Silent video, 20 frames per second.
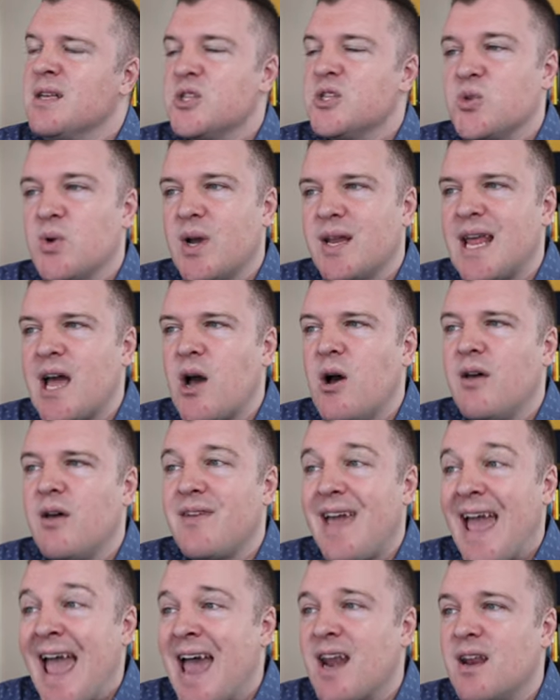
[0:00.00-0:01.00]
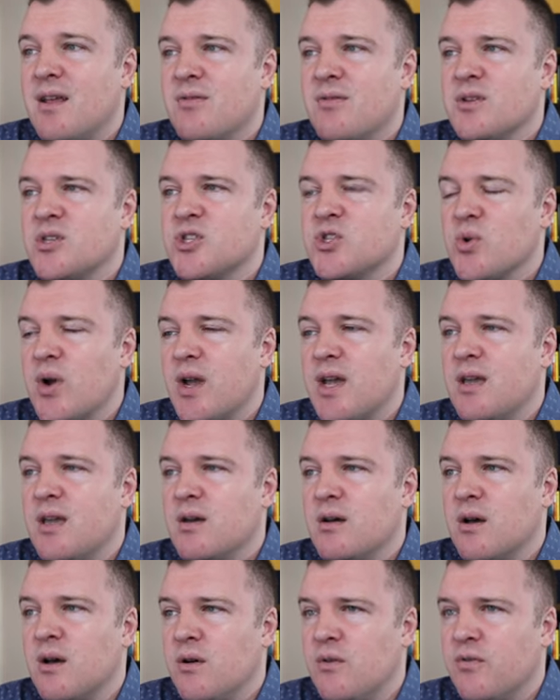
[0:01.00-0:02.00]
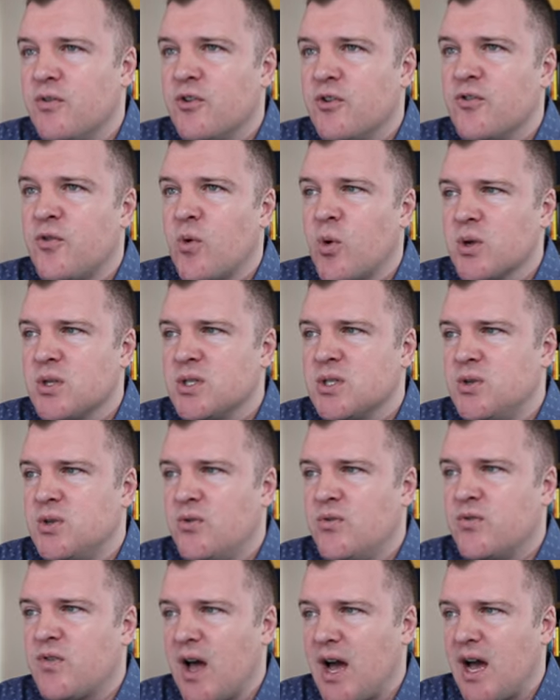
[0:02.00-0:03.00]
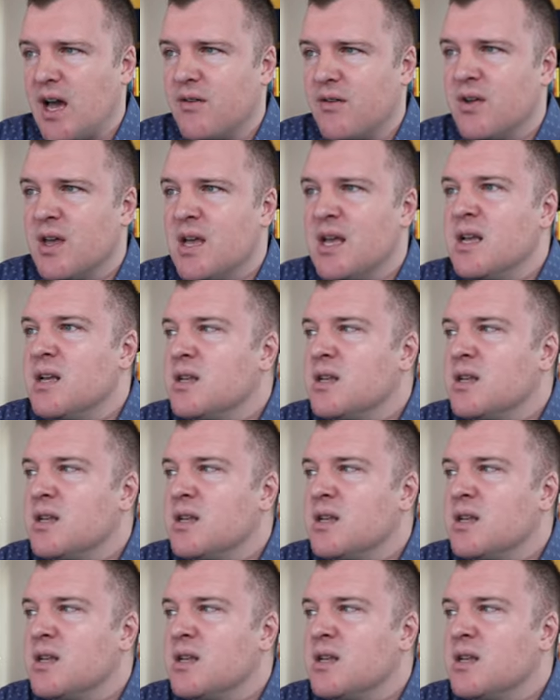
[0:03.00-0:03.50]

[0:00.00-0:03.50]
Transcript: So I now have added the strike of 425.